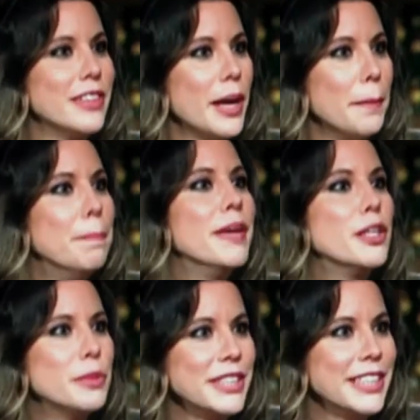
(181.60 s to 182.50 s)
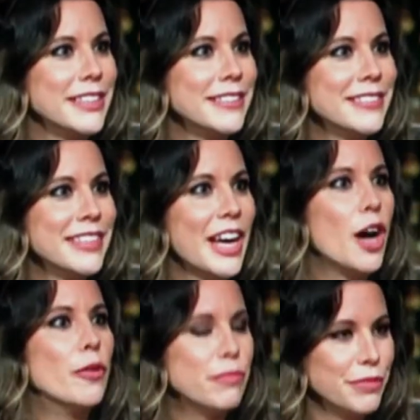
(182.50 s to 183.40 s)
are a minimally
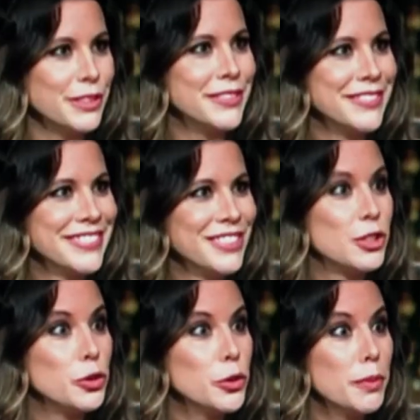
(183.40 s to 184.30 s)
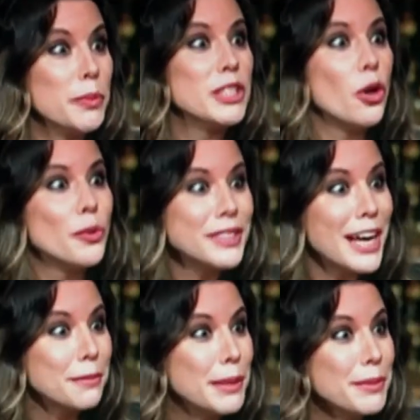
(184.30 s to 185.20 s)
helpful tool, but we told a
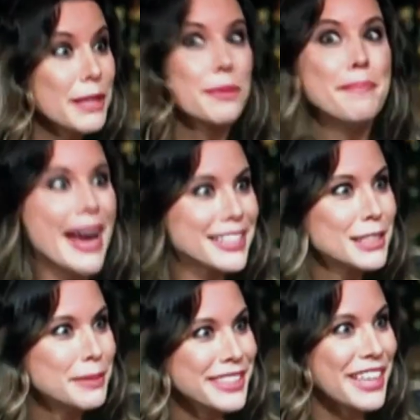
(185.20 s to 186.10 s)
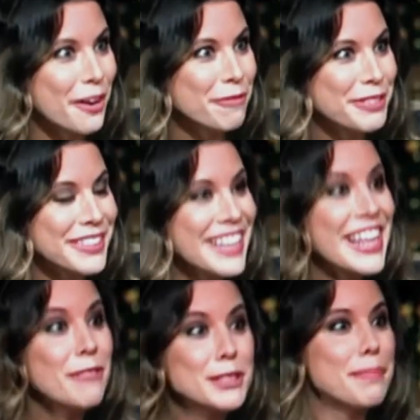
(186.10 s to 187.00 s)
lot of people they were maximally helpful,
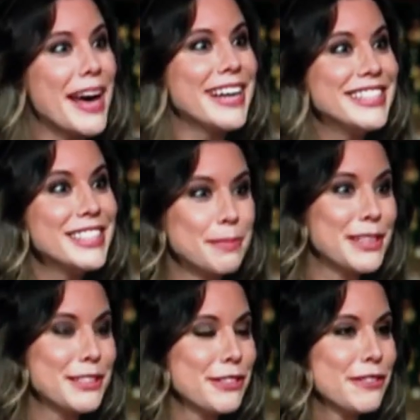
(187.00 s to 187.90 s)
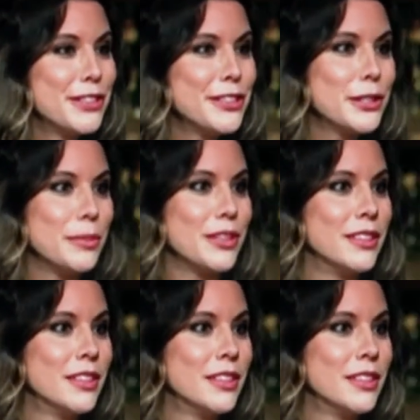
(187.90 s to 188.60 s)
and that was a bad idea, especially for the vulnerable. But